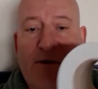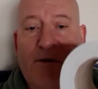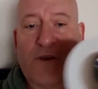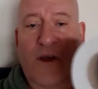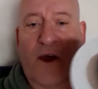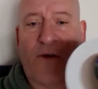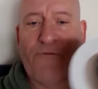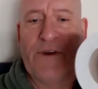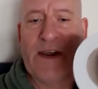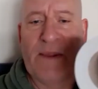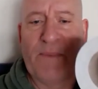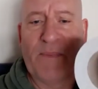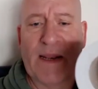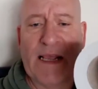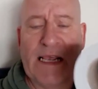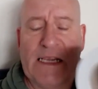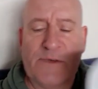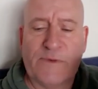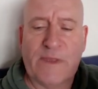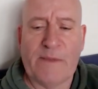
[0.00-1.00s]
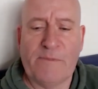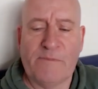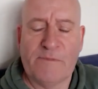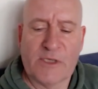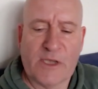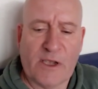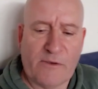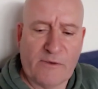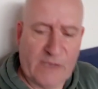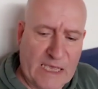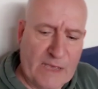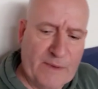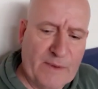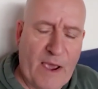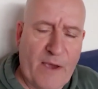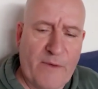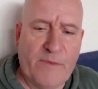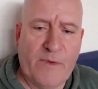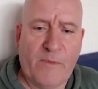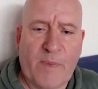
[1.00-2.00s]
So I'm really pleased with him. So keep
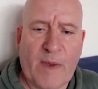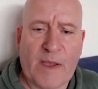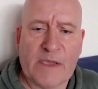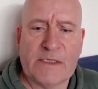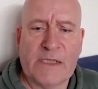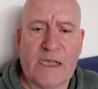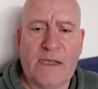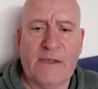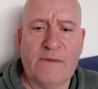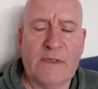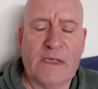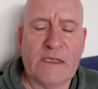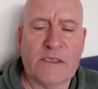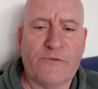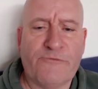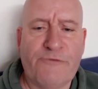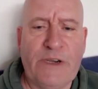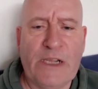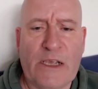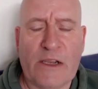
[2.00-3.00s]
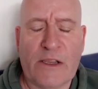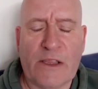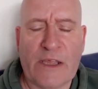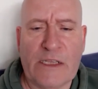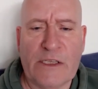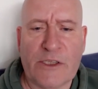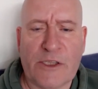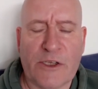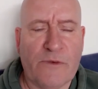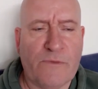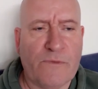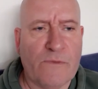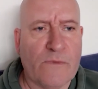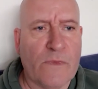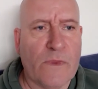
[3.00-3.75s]
going on, Buster, that's a really good thing to do.